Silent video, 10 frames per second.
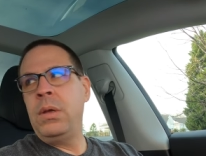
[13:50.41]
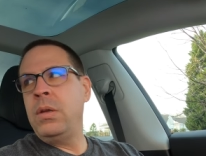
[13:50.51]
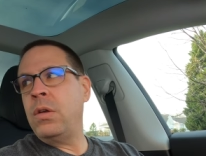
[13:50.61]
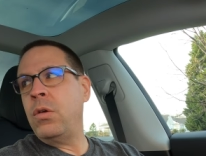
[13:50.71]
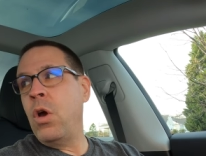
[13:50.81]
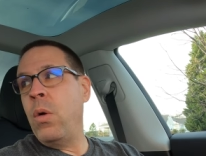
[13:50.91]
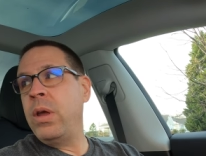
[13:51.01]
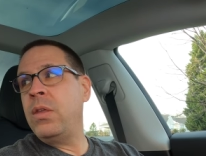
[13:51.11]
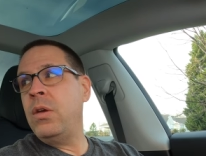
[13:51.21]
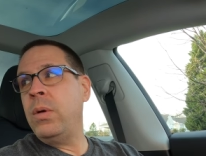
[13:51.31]
So
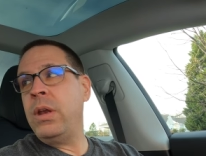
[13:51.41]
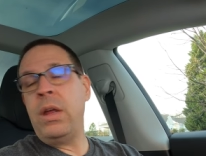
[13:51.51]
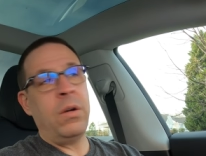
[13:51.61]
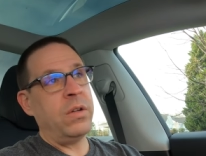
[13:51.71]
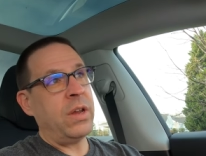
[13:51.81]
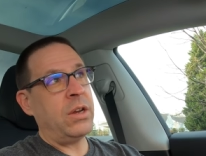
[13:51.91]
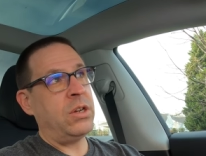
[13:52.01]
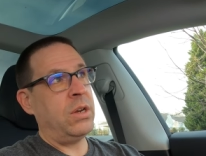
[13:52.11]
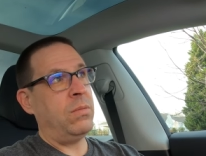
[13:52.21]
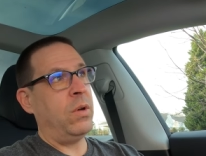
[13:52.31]
going through an
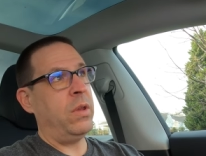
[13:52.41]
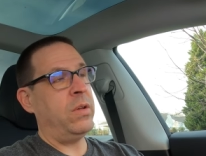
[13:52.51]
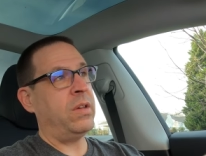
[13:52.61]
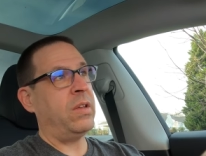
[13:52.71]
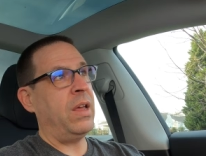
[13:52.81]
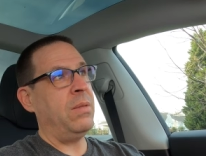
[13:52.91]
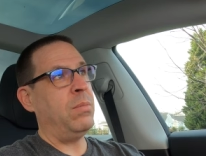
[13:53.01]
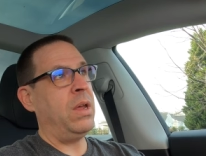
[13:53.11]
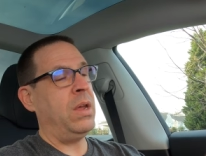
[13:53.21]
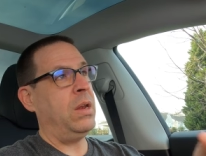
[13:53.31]
intersection where there's a slight
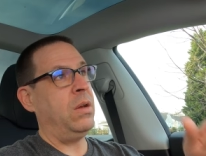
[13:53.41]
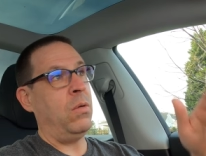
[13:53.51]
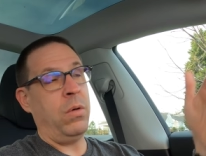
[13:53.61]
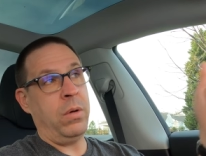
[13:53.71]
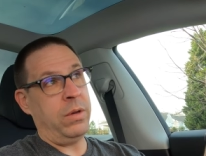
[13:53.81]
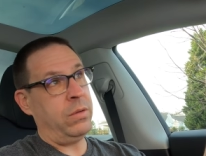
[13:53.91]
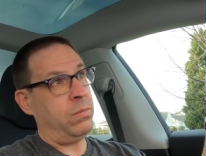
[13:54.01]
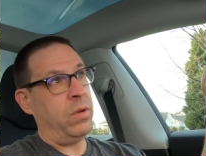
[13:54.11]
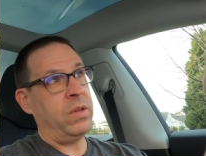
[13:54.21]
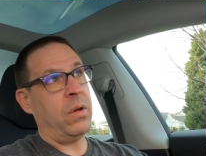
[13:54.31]
bend, or as
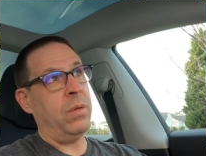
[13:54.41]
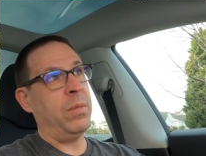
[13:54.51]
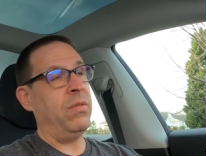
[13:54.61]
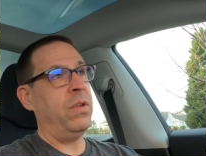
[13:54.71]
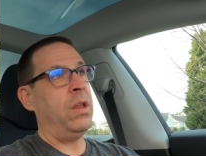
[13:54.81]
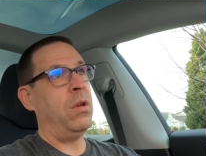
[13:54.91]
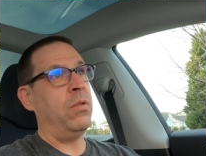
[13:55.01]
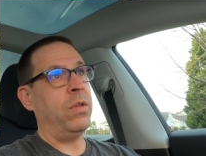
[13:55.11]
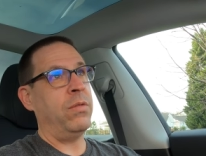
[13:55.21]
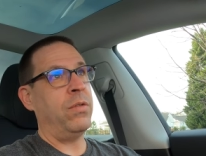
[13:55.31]
we saw in my video
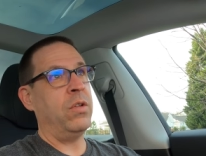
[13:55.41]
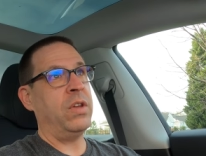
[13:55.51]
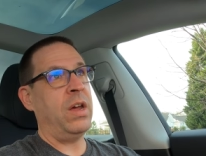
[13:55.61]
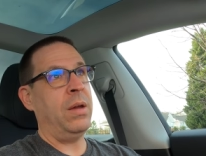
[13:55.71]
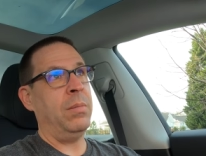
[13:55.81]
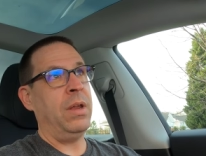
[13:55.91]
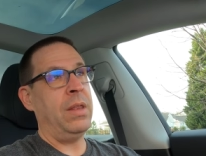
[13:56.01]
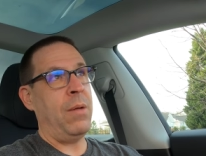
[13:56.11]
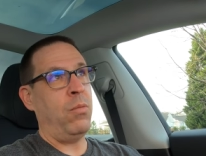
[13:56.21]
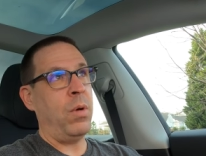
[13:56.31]
for the first time in
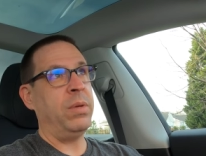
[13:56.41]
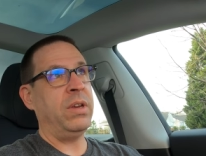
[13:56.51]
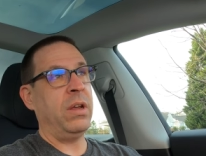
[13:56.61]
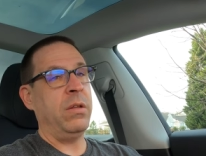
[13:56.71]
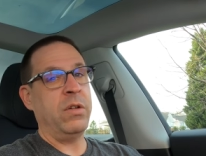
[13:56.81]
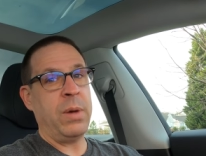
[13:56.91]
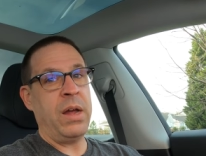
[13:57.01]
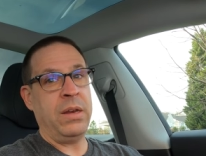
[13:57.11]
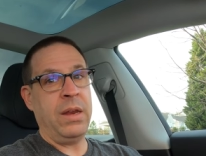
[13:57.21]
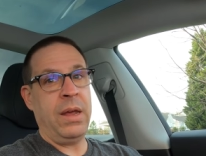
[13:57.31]
that one particular
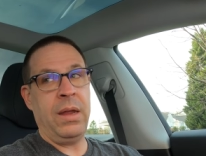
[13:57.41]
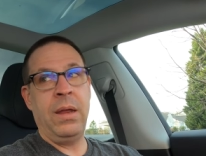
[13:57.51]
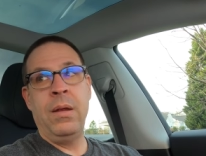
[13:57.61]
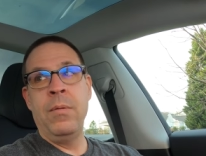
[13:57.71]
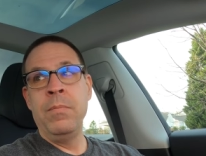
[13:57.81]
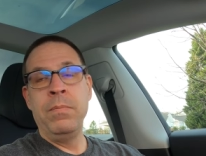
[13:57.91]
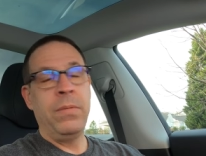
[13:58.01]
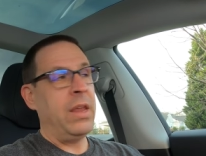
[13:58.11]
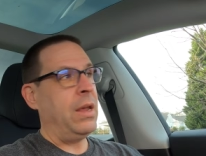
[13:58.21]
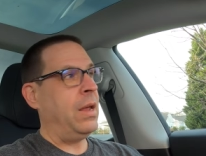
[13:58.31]
spot today,
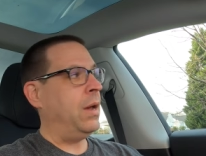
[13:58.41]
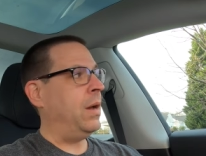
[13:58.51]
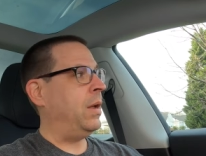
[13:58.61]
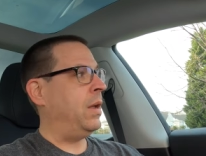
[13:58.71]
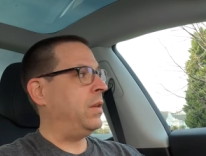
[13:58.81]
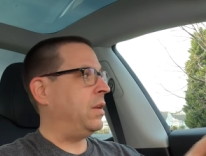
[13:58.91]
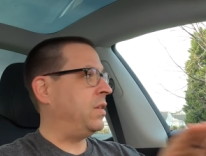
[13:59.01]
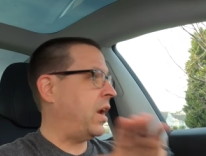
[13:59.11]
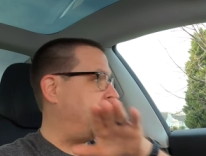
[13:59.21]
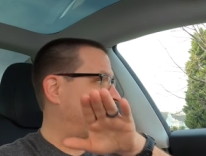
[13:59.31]
it uh, it
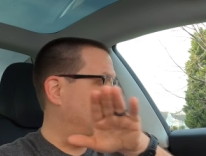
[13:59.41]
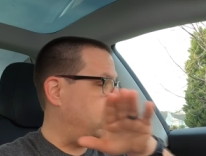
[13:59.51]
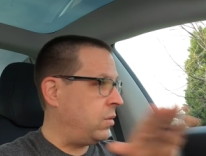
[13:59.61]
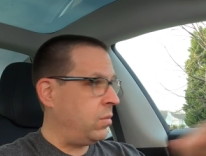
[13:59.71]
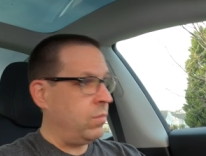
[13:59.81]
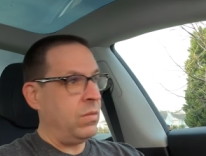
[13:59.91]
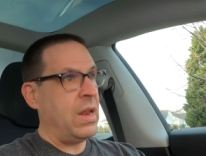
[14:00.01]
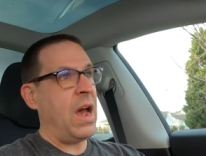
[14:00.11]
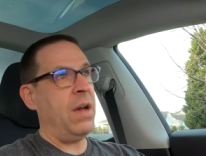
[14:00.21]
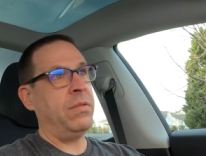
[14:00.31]
decided to
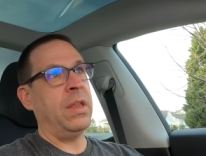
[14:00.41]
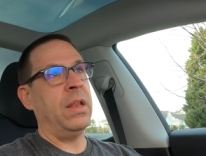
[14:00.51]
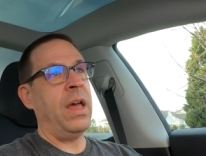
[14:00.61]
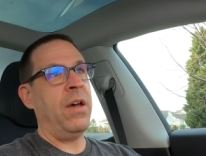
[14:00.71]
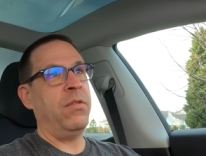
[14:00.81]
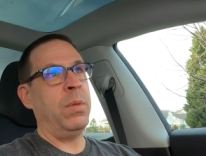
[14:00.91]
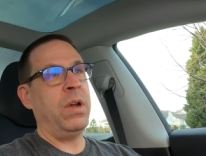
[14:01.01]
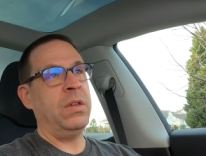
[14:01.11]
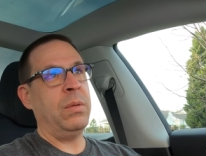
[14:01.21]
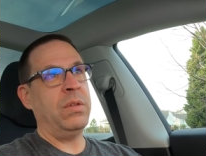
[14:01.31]
dive to the left
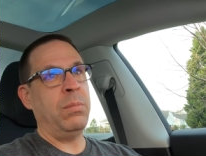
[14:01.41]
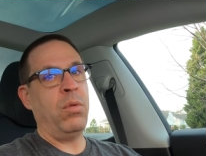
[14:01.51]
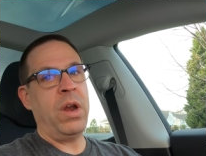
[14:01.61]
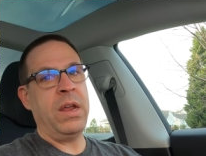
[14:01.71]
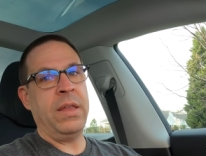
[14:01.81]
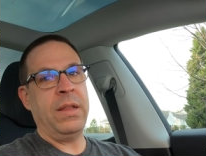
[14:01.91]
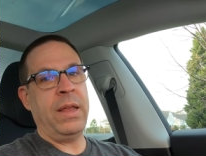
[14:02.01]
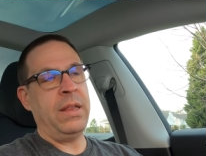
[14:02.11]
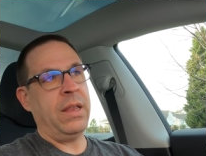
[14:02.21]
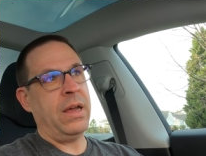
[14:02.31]
because there was a break in the
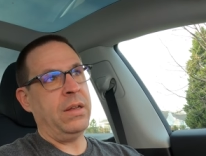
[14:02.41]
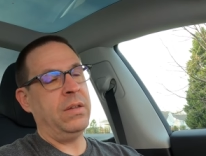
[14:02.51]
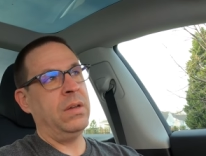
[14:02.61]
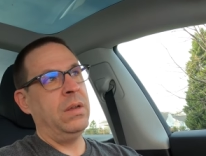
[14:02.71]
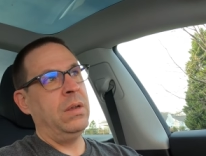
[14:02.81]
lane lines